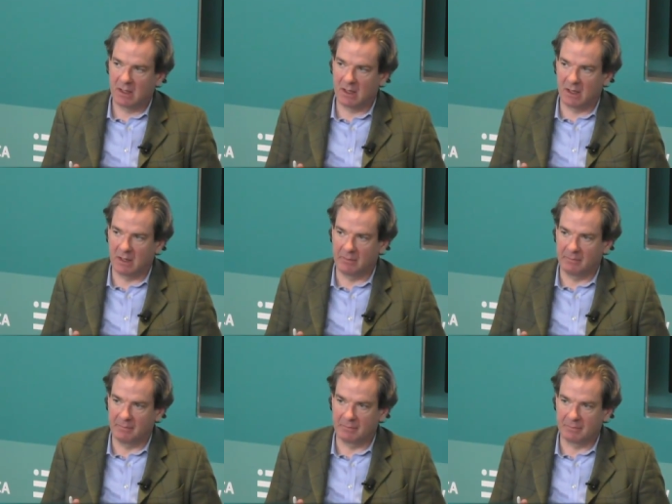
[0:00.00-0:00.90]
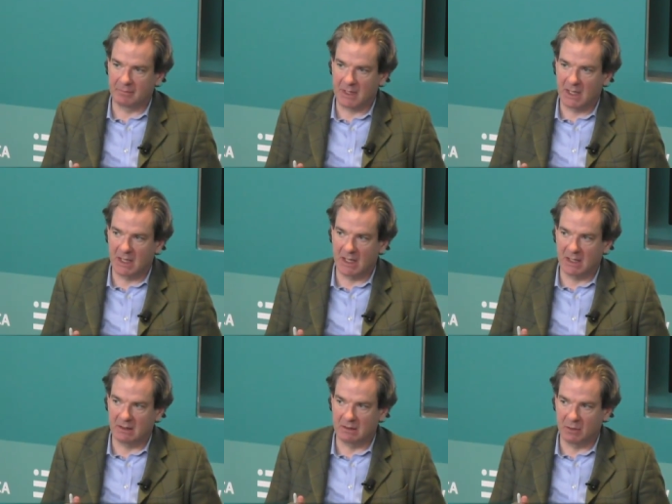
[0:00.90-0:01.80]
Um,
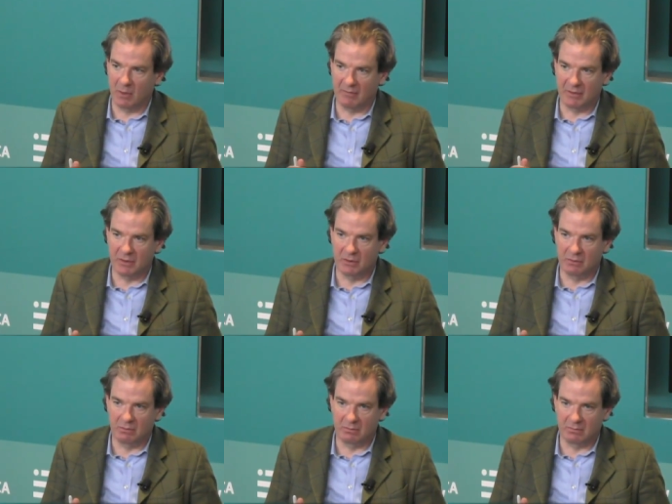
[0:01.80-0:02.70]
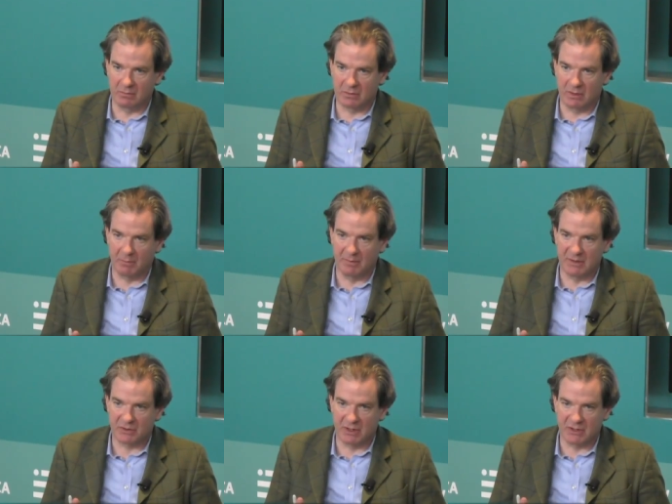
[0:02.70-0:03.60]
and you know, we have a new Trump
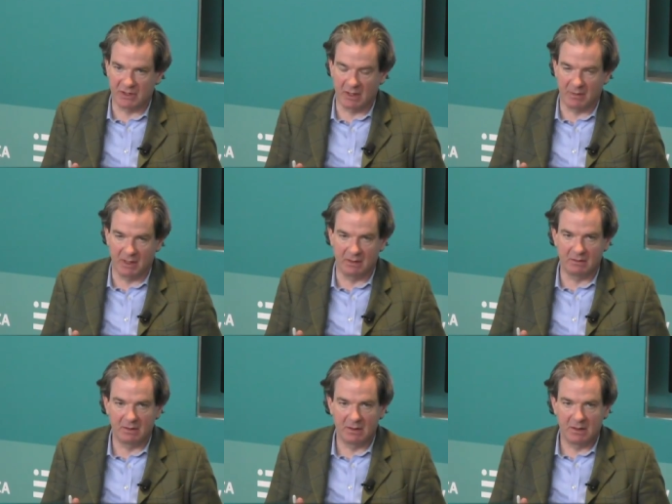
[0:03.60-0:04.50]
administration coming in.